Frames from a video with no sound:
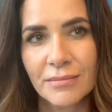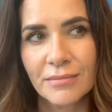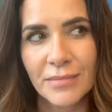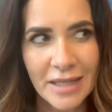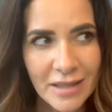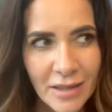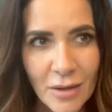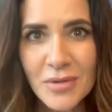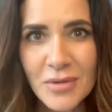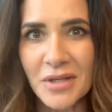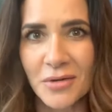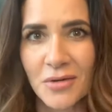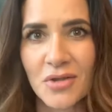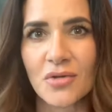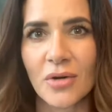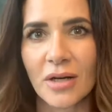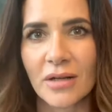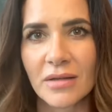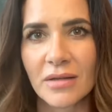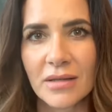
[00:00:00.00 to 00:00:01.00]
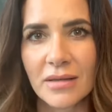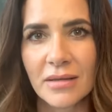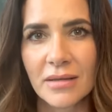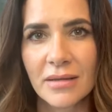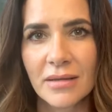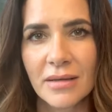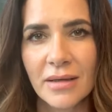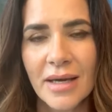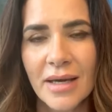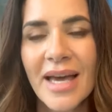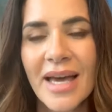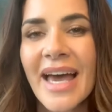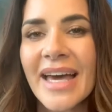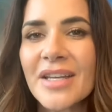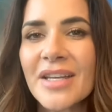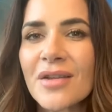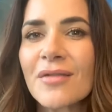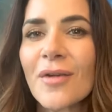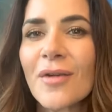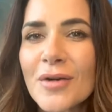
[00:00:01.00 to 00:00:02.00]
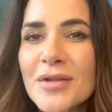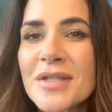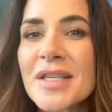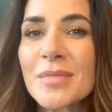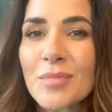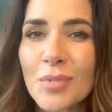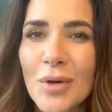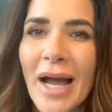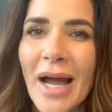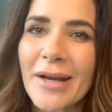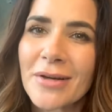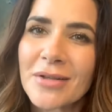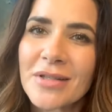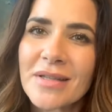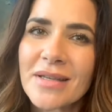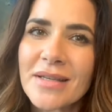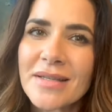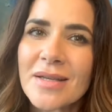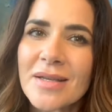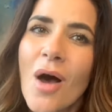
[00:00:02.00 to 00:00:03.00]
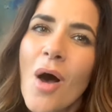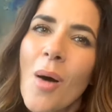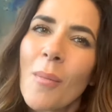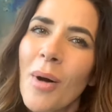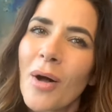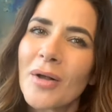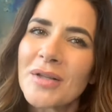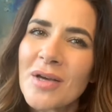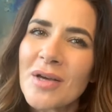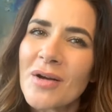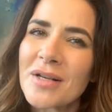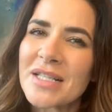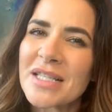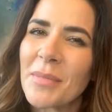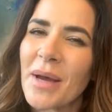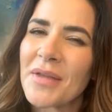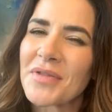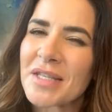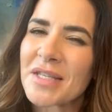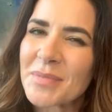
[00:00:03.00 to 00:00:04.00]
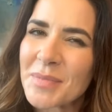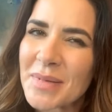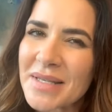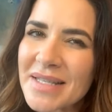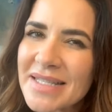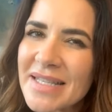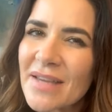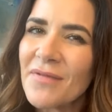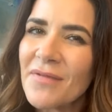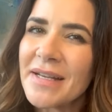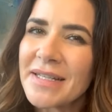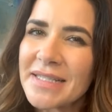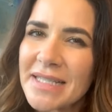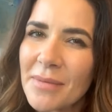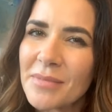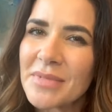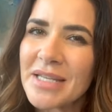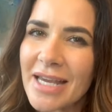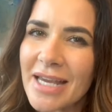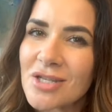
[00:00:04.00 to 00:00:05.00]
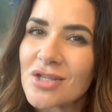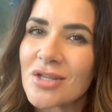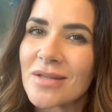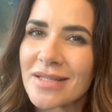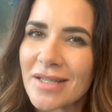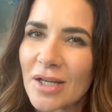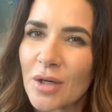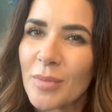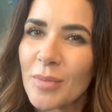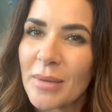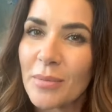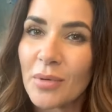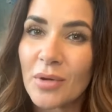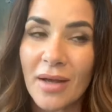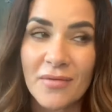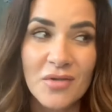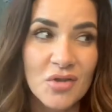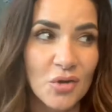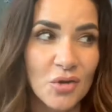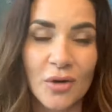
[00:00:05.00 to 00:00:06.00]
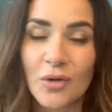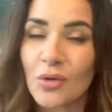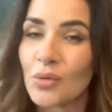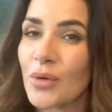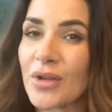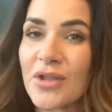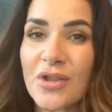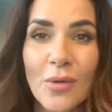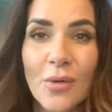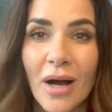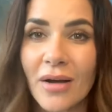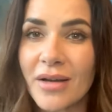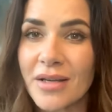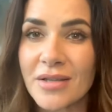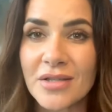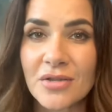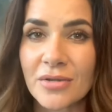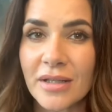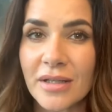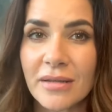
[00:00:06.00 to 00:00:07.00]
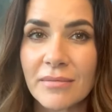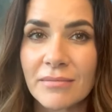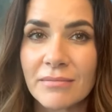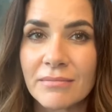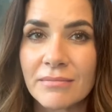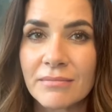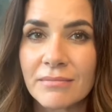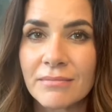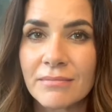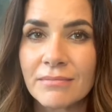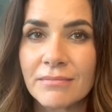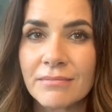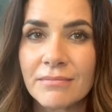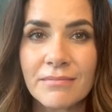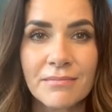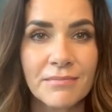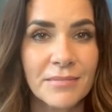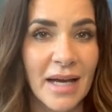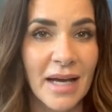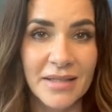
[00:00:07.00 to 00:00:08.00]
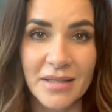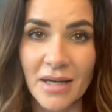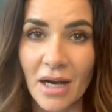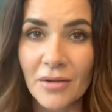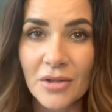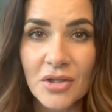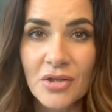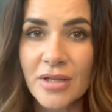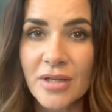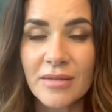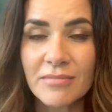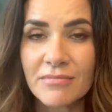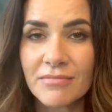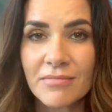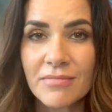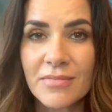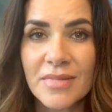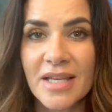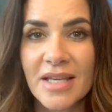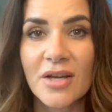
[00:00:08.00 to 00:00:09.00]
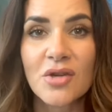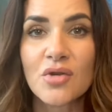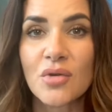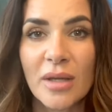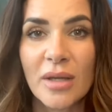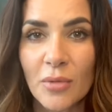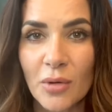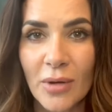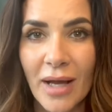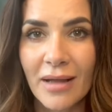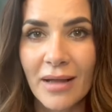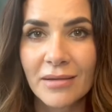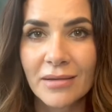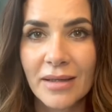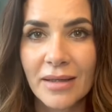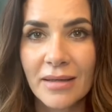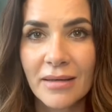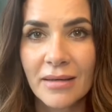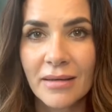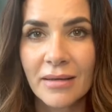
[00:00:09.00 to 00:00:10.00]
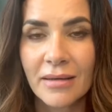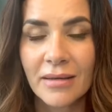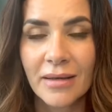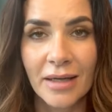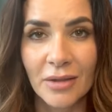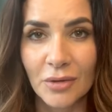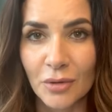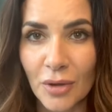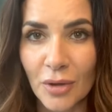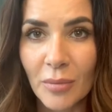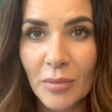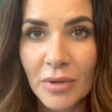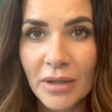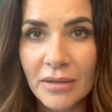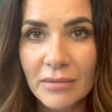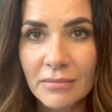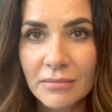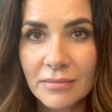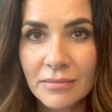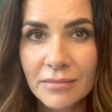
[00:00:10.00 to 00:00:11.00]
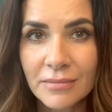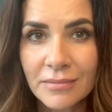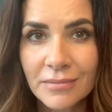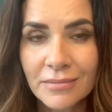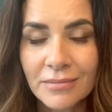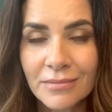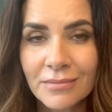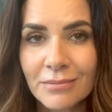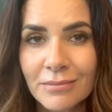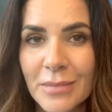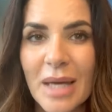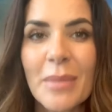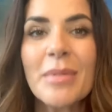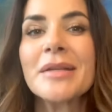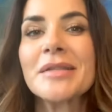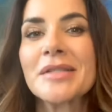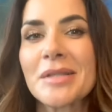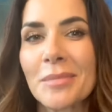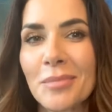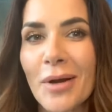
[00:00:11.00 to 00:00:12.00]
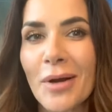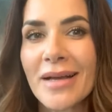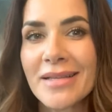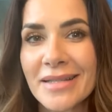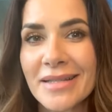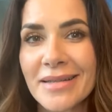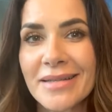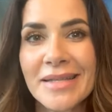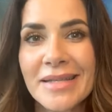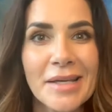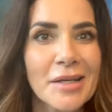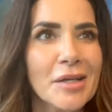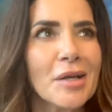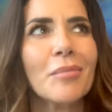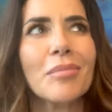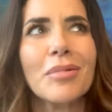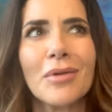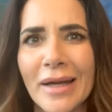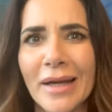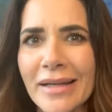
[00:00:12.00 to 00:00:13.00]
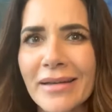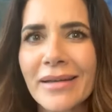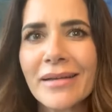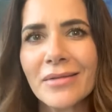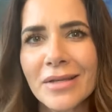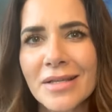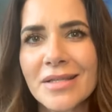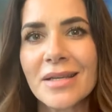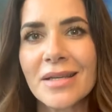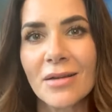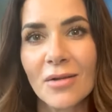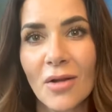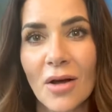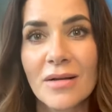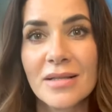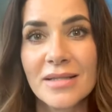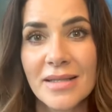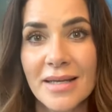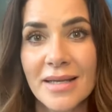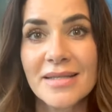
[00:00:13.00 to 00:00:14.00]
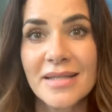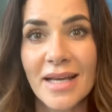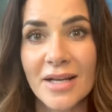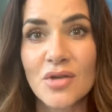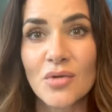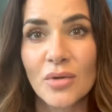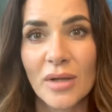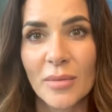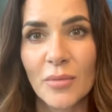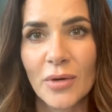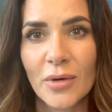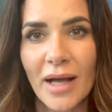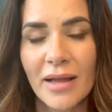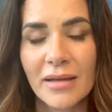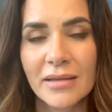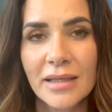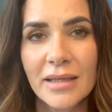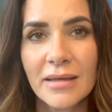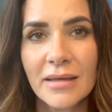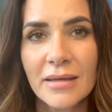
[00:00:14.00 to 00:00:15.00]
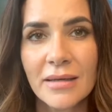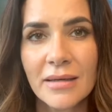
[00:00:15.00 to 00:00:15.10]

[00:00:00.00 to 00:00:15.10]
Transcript: He knows they're struggling. And in the verses prior to this, Paul talks about the specific temptations their people have struggled with throughout history idolatry, sexual immorality, and grumbling. Maybe it's surprising to see complaining listed alongside sexual immorality.